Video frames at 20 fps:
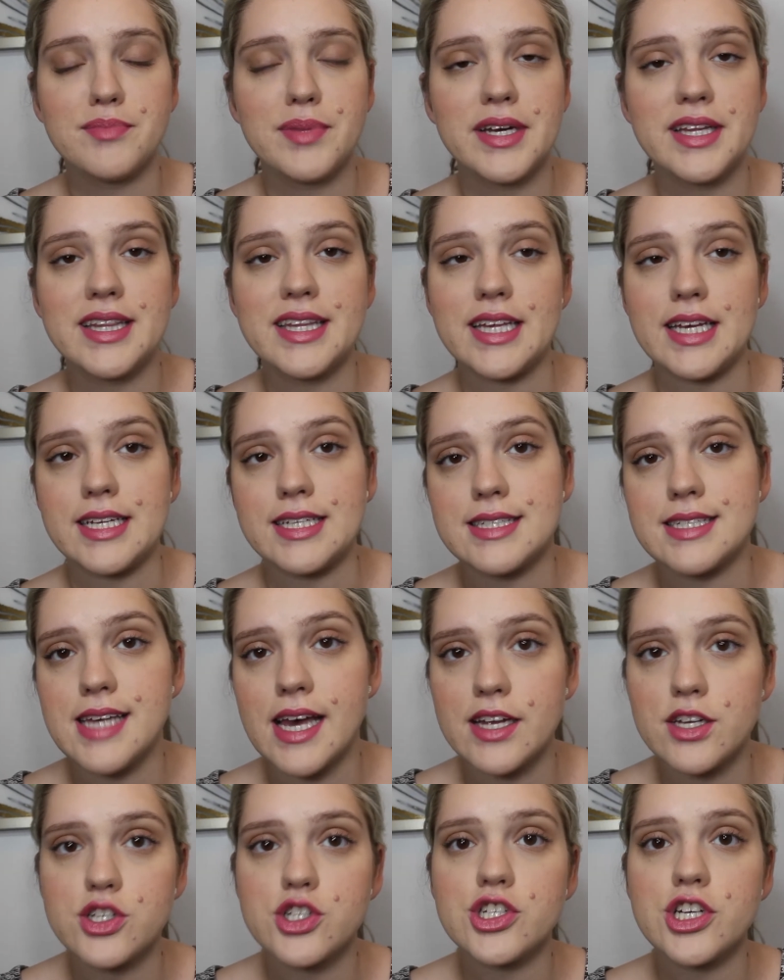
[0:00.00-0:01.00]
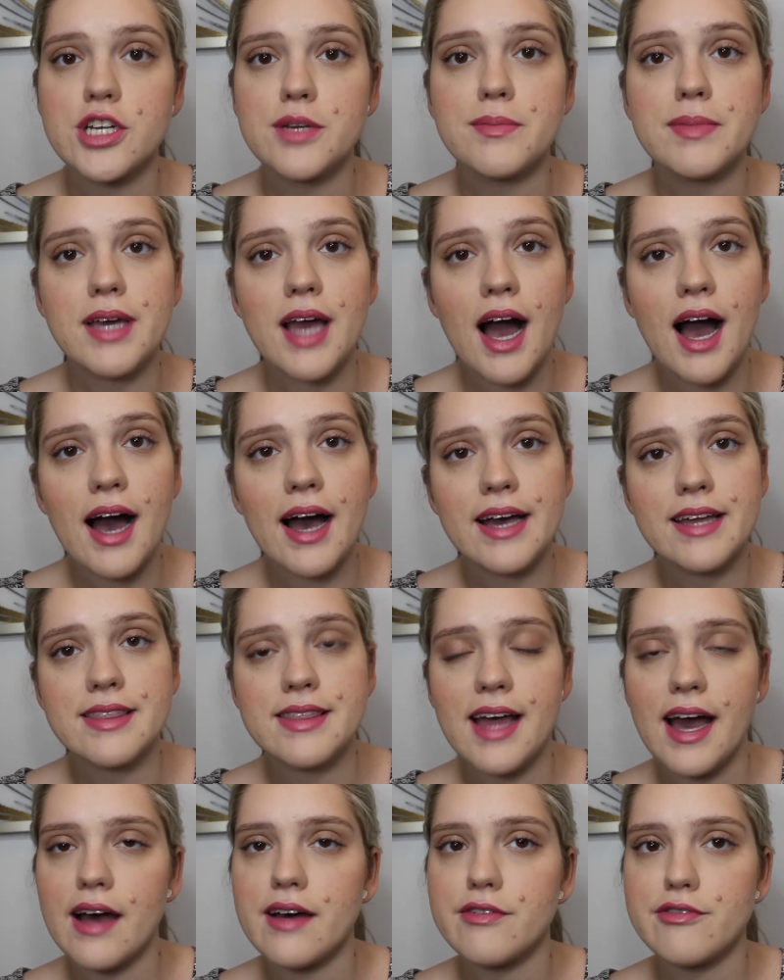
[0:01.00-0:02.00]
been the intention behind
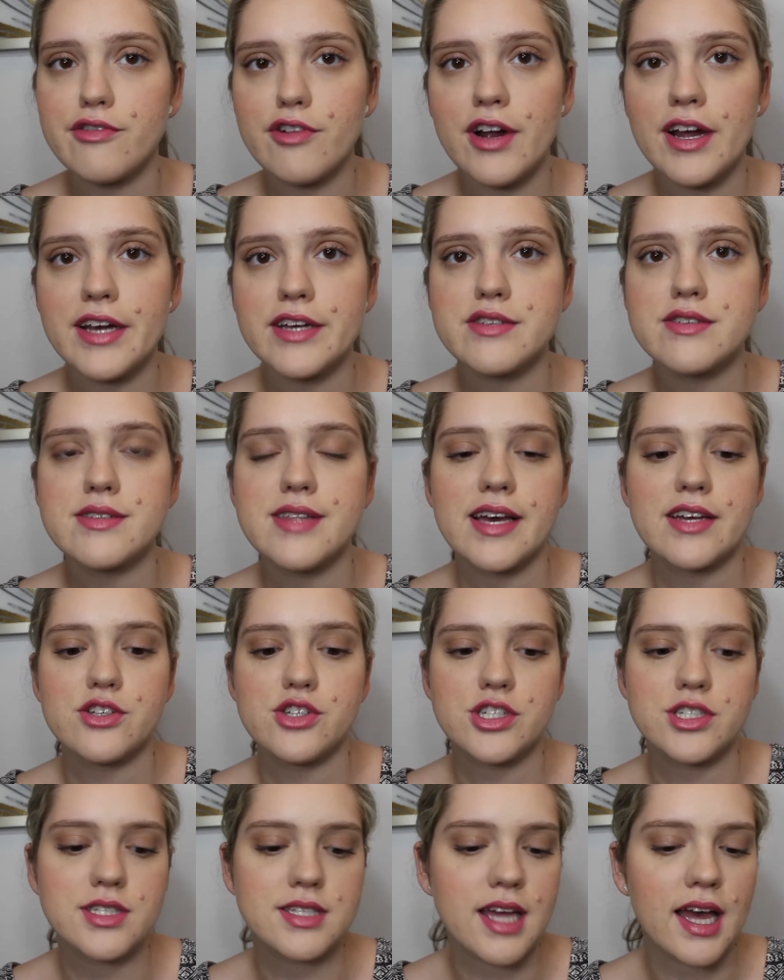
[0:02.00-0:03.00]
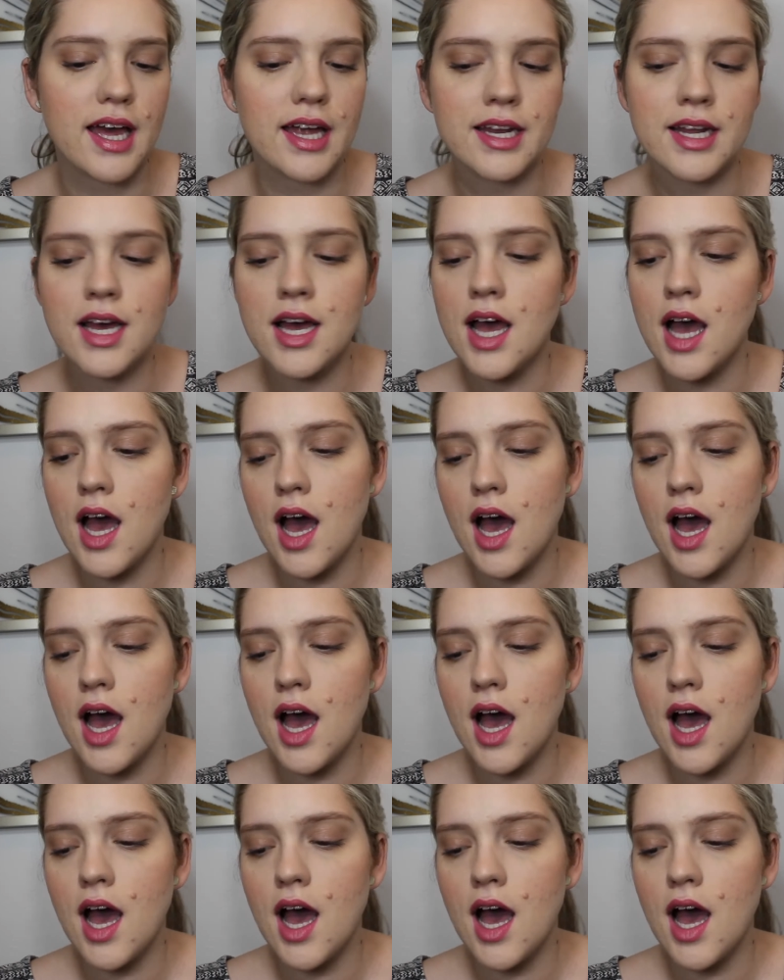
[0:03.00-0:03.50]
that phrase that she said.